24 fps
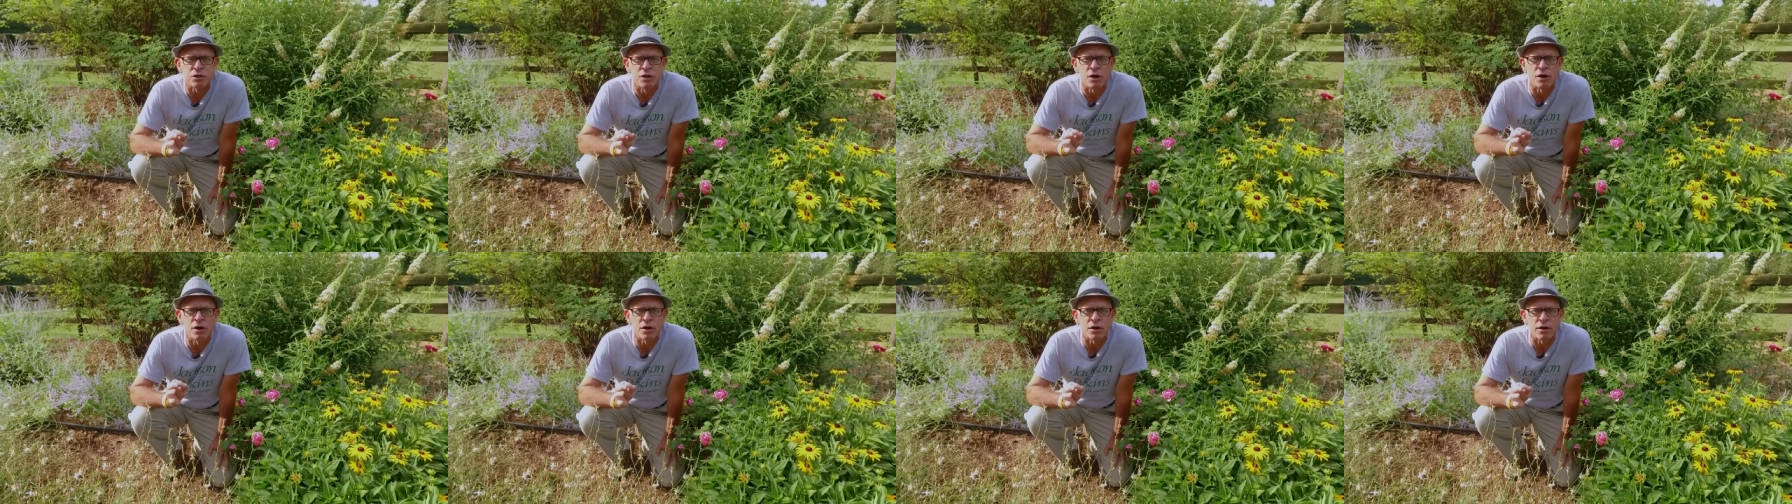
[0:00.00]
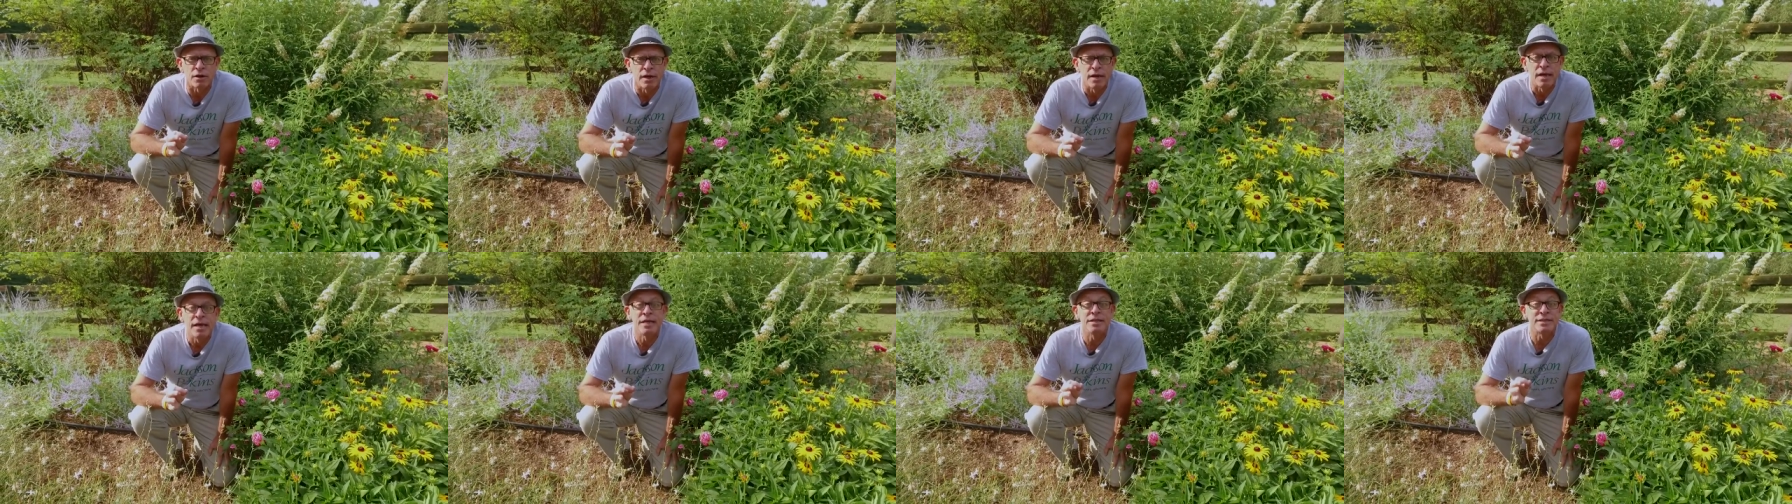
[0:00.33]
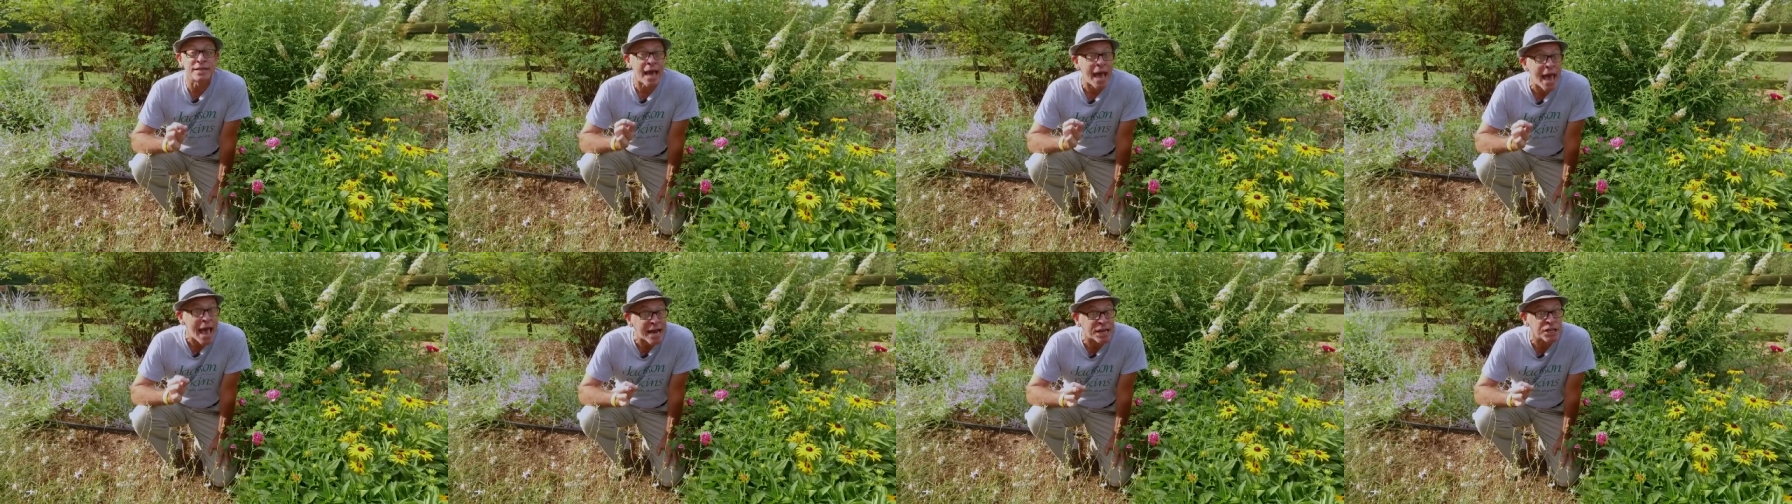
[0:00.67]
garden
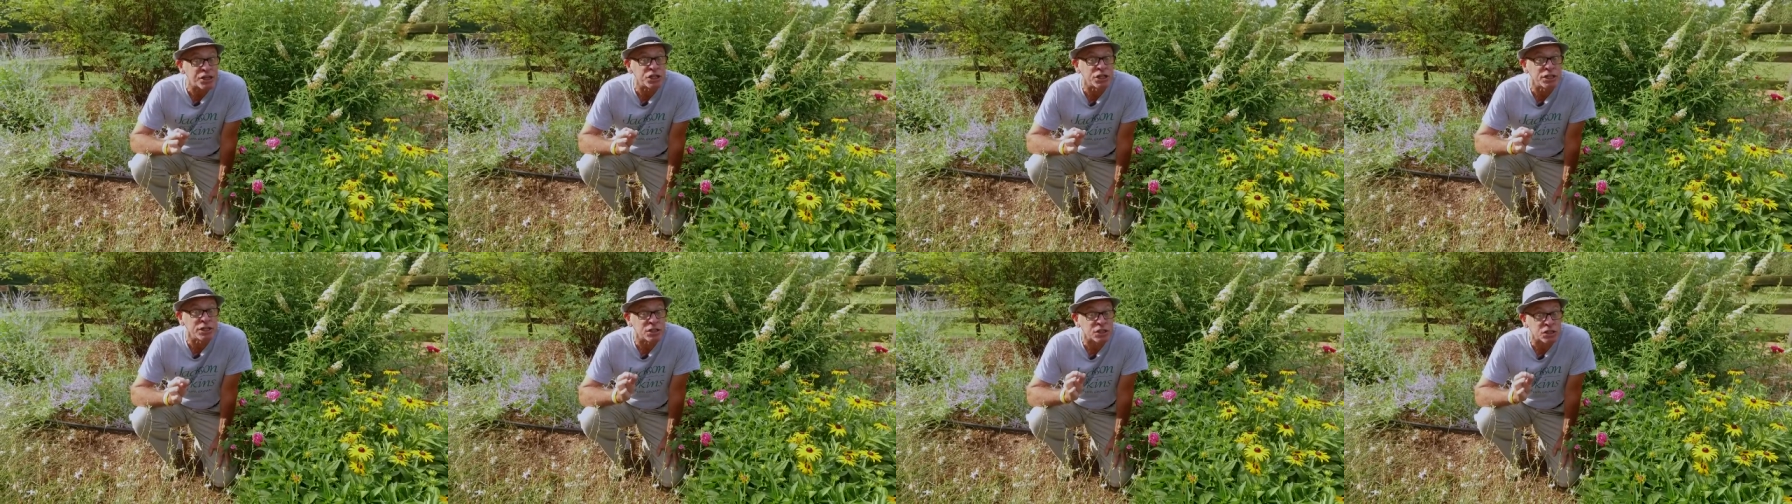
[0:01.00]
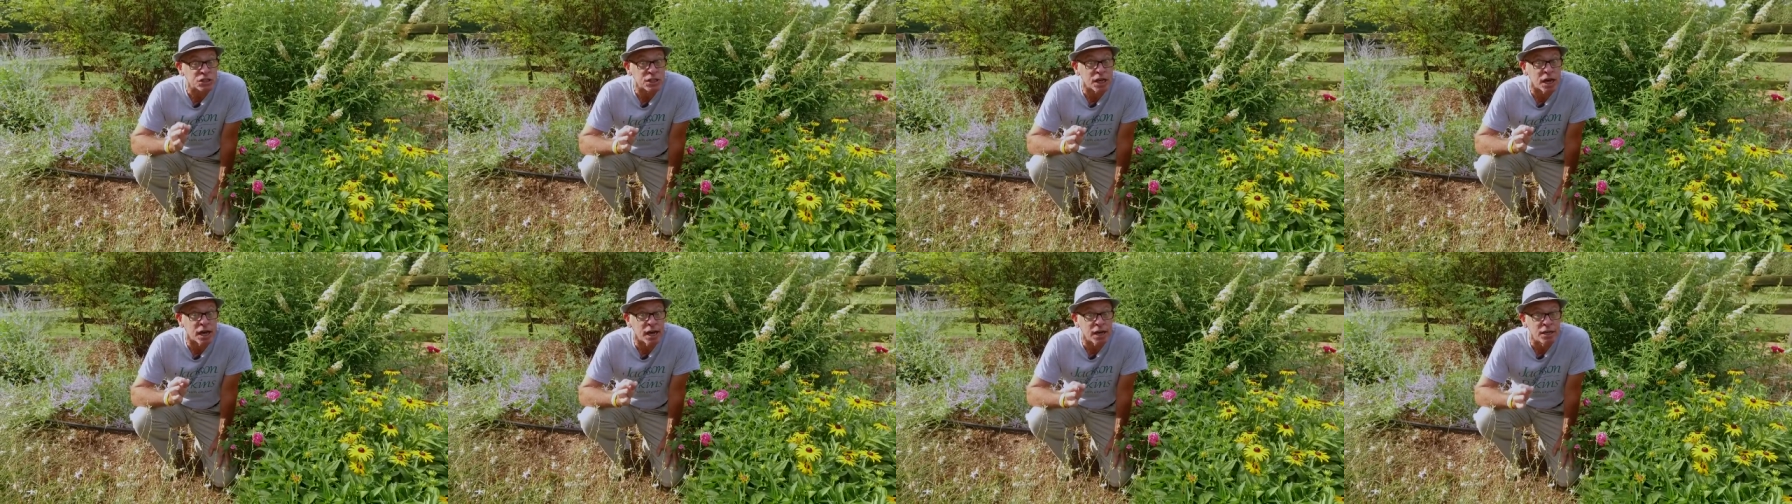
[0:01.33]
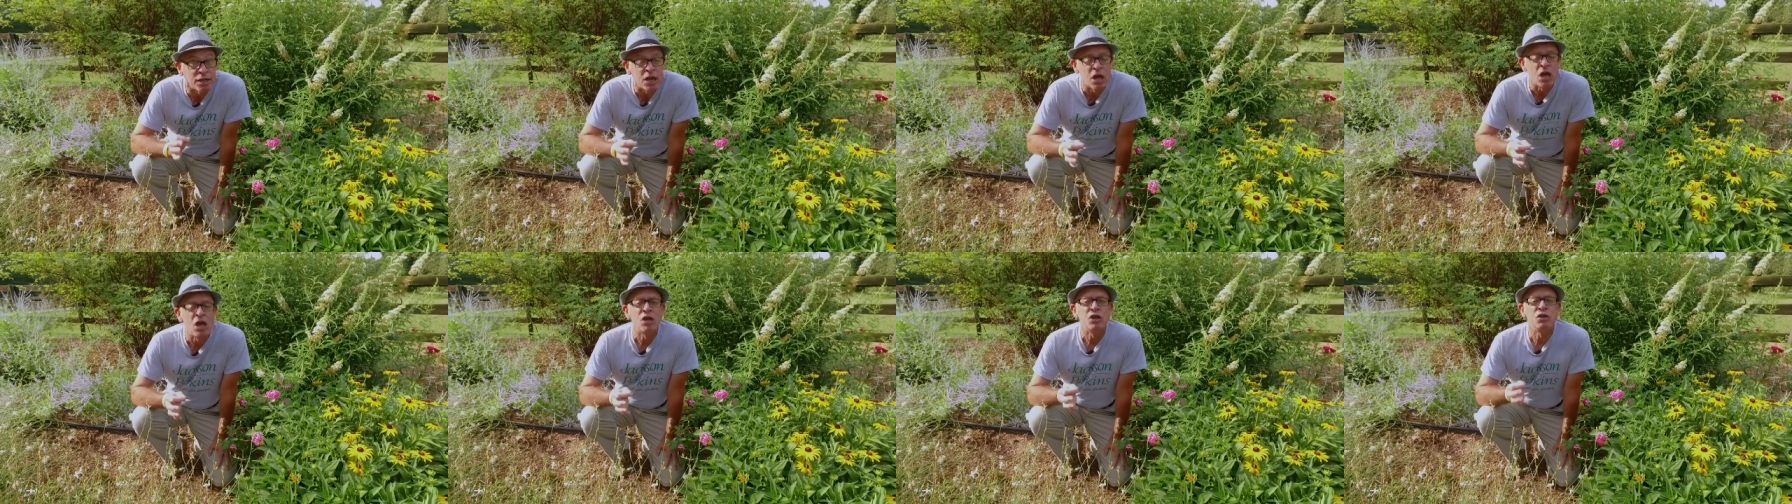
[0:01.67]
is actually a sign